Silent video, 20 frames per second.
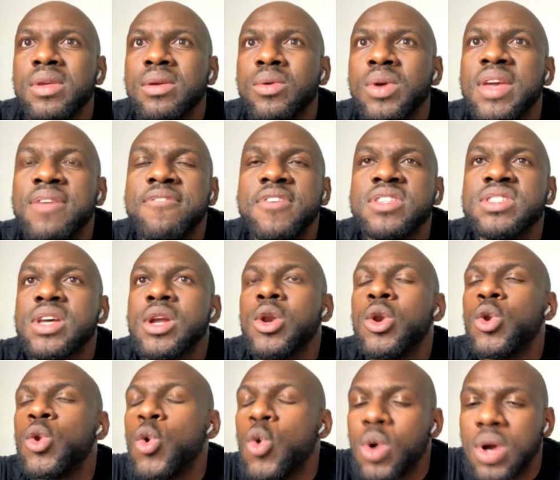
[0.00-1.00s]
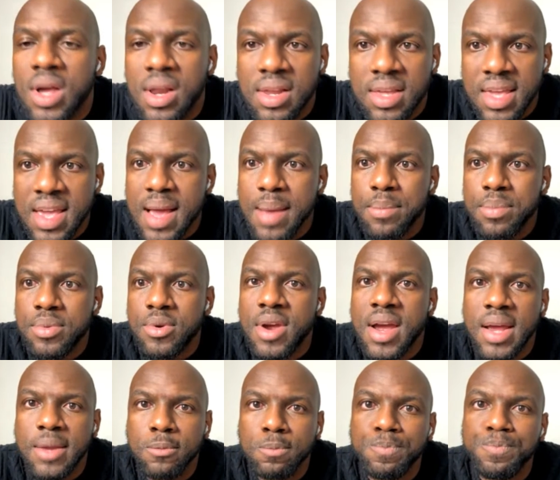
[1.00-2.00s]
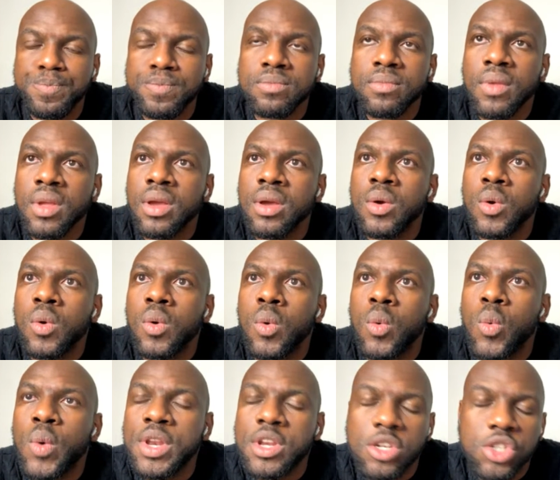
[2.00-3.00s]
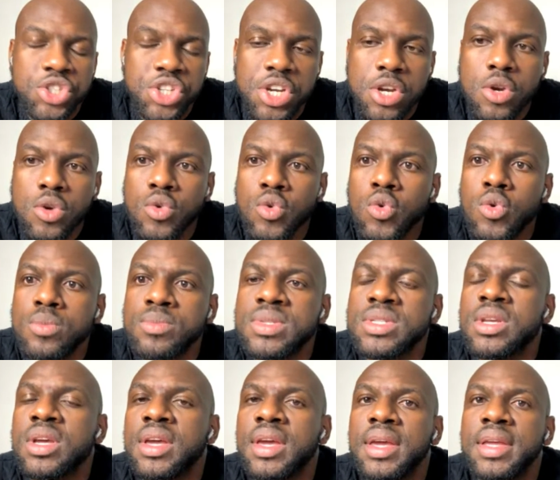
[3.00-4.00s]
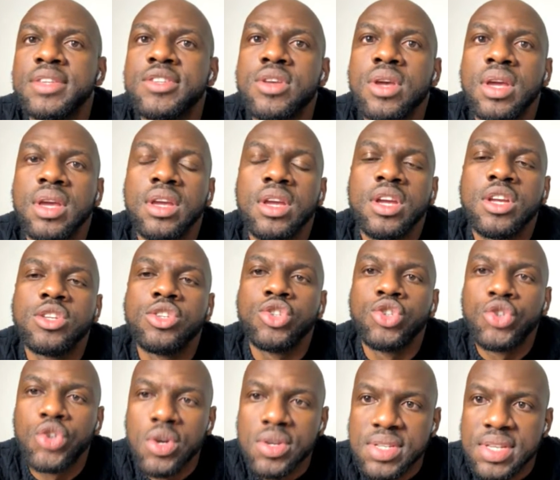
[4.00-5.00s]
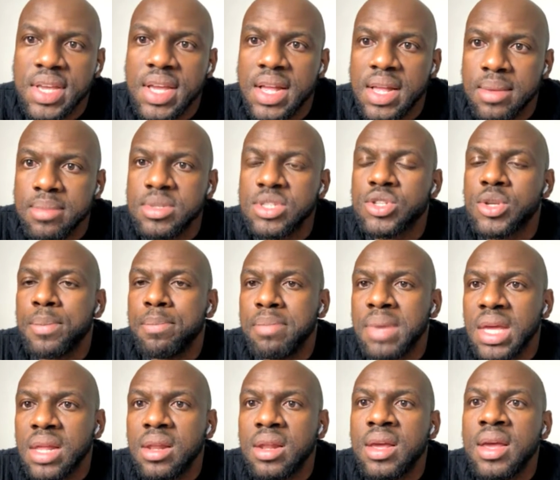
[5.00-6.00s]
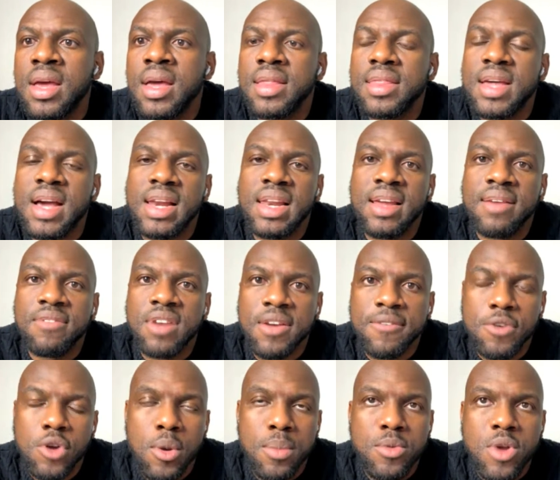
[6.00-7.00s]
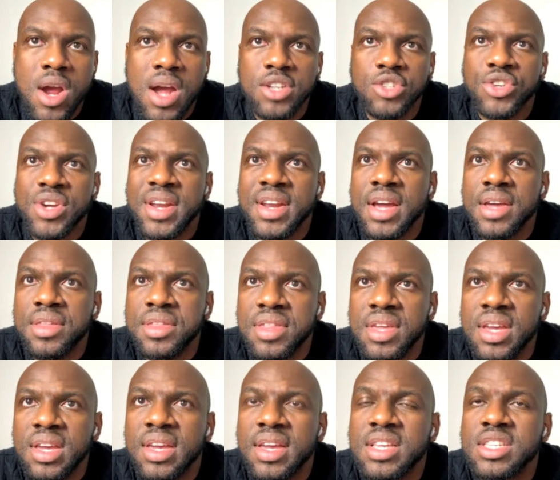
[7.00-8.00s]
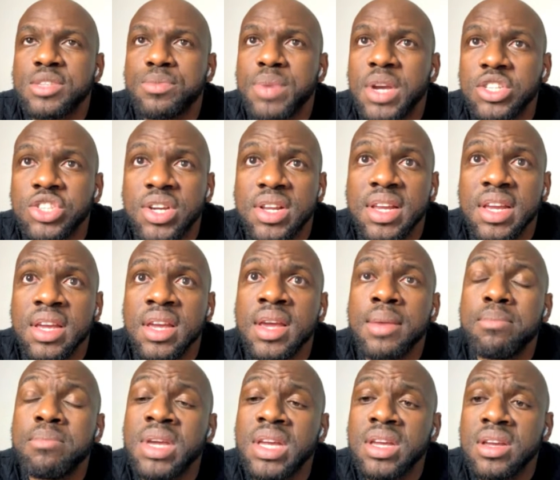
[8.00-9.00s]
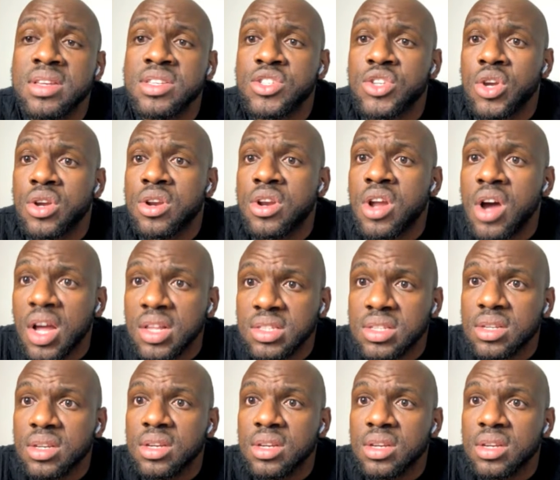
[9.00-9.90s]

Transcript: if it's a local camp, right? When you share rooms, it just helps to build that level of camaraderie. And I think especially because you're not